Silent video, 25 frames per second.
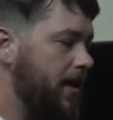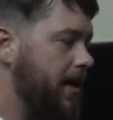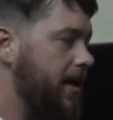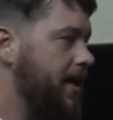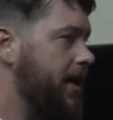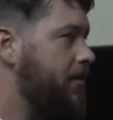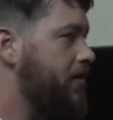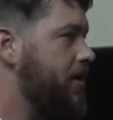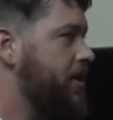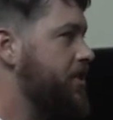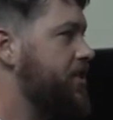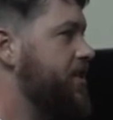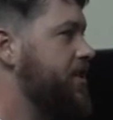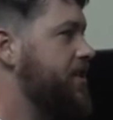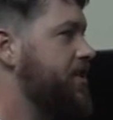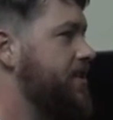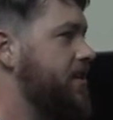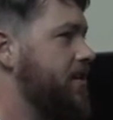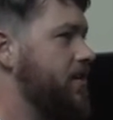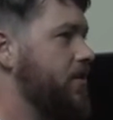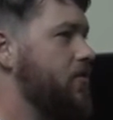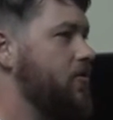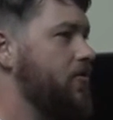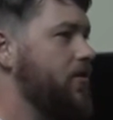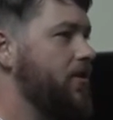Any questions
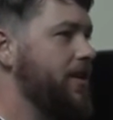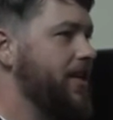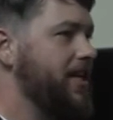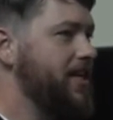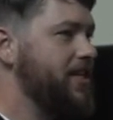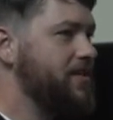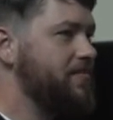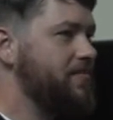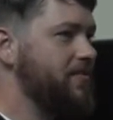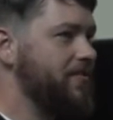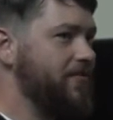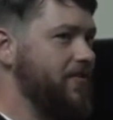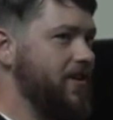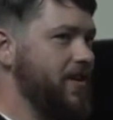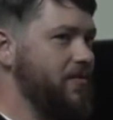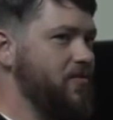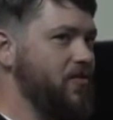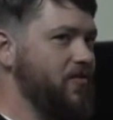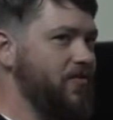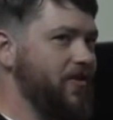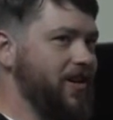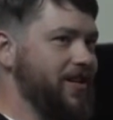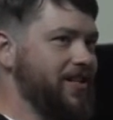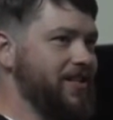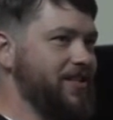on correlation before I
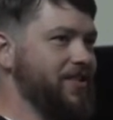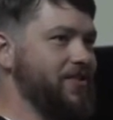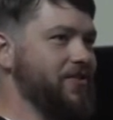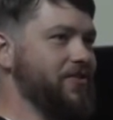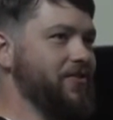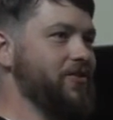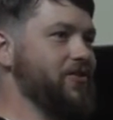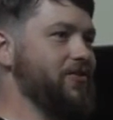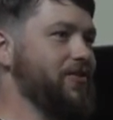move on to